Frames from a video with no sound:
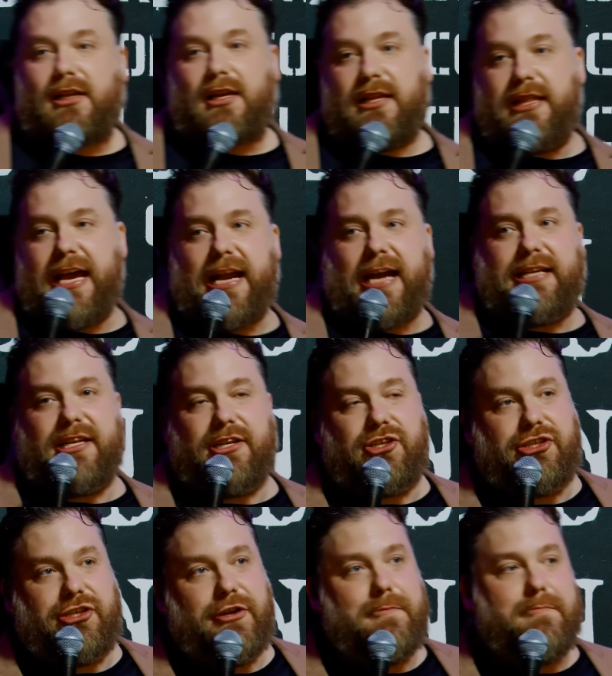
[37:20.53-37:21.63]
Then I did
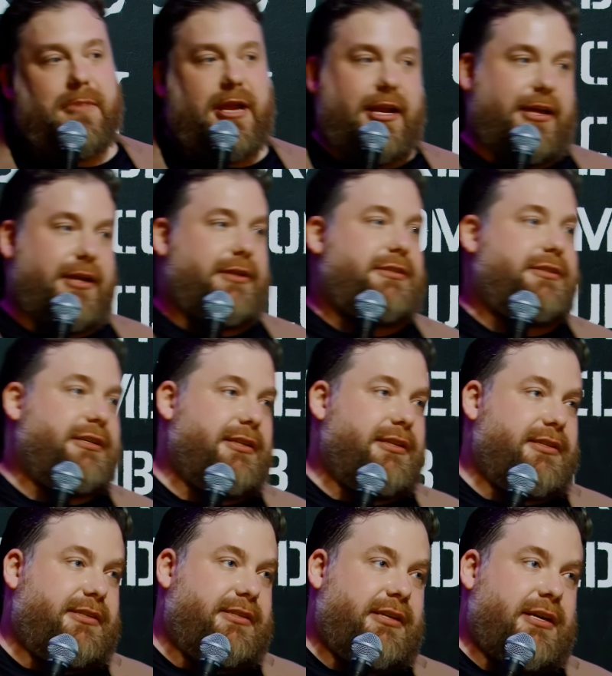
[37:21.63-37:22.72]
Zoom meetings,
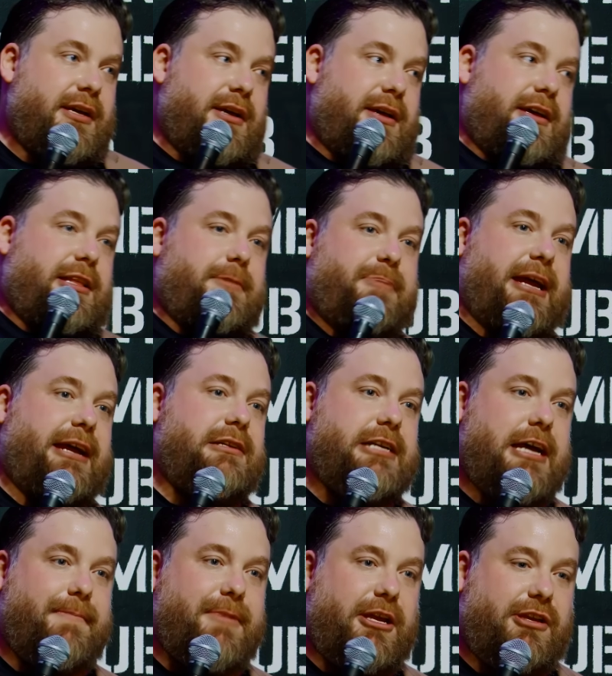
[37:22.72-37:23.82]
because the
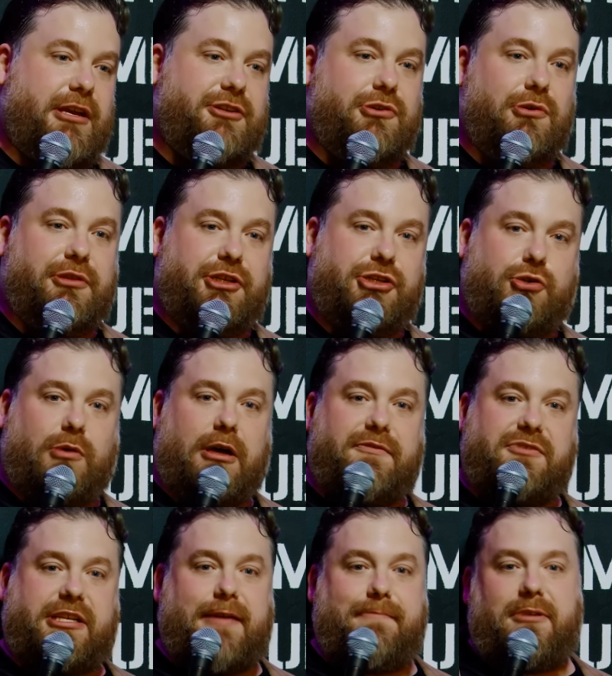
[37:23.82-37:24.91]
pandemic, you had to do all these
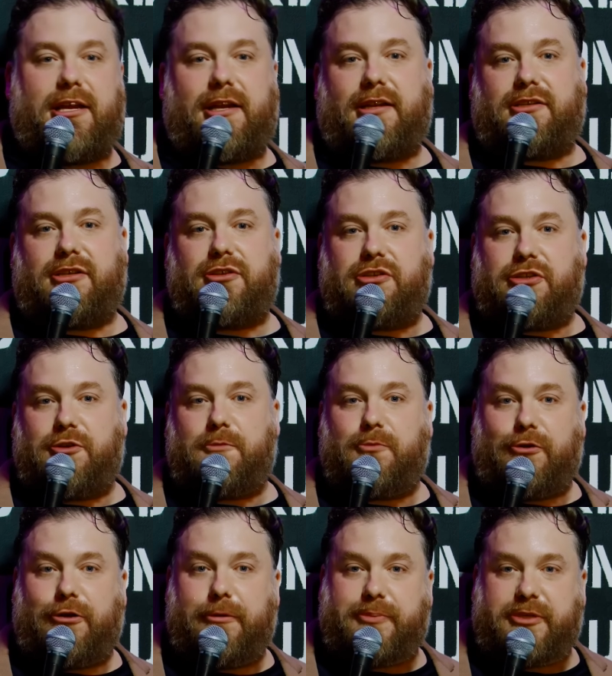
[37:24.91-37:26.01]
12-step meetings in Zoom
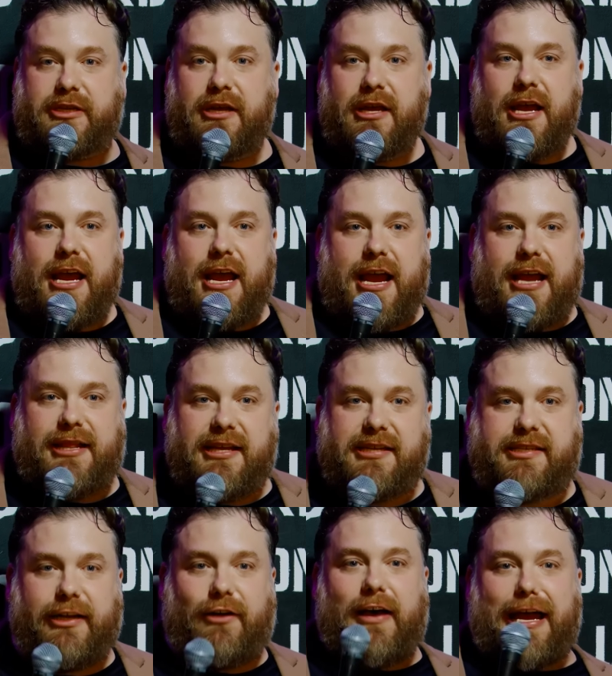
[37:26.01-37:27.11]
groups, and they
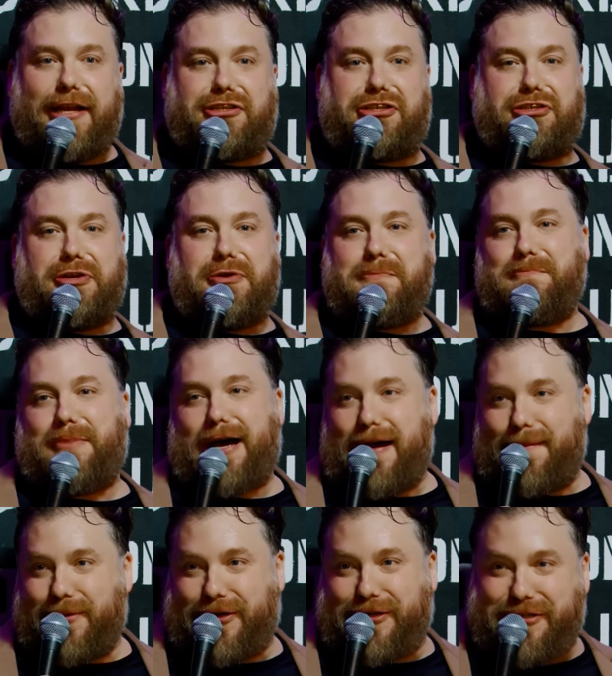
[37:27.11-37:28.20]
still had Zoom
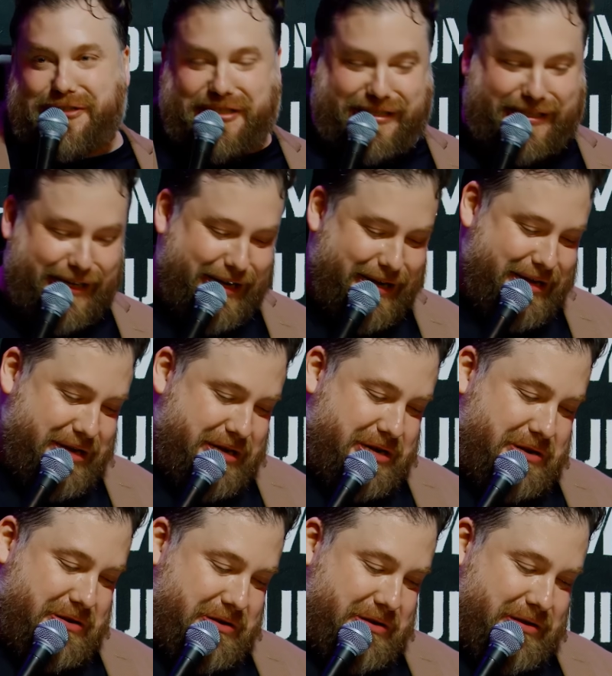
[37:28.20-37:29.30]
bombers.
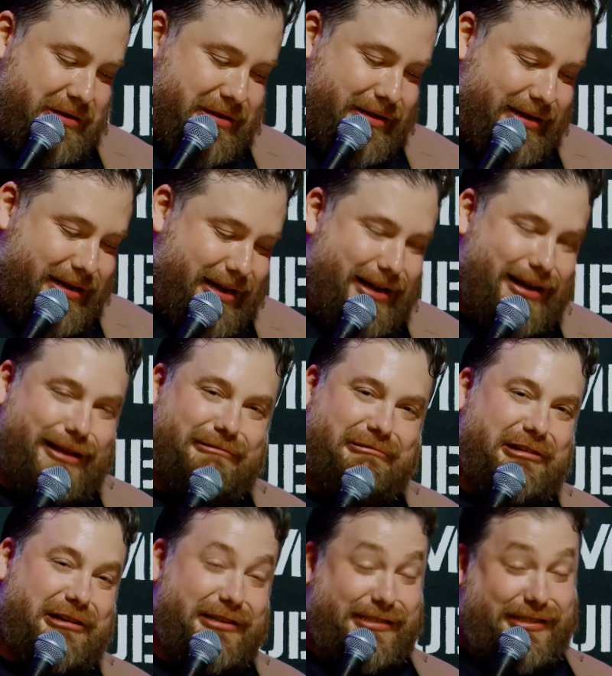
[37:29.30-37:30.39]
And it
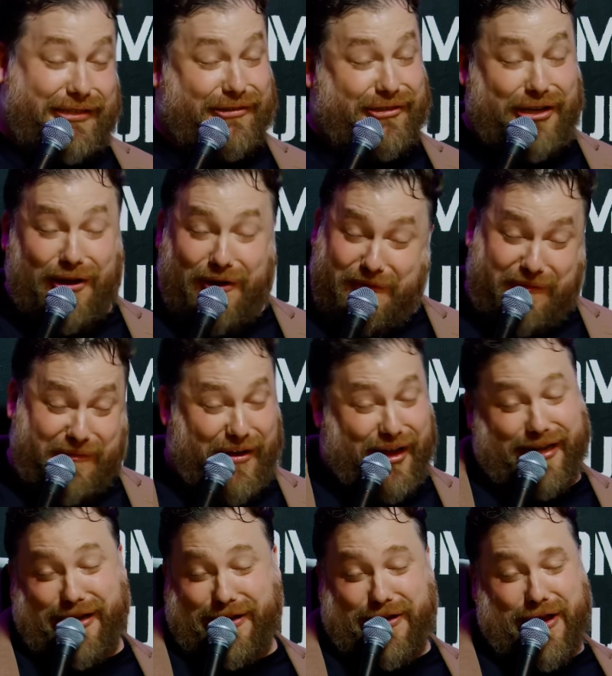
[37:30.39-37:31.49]
was so
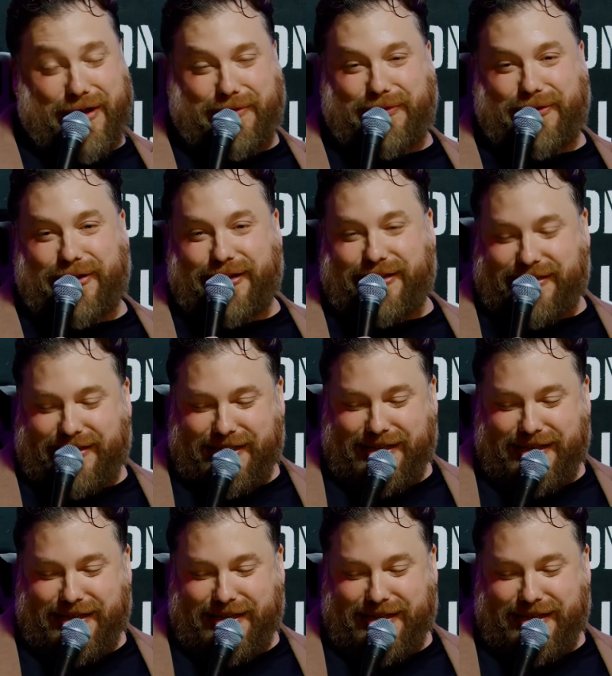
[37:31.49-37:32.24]
fucking awkward.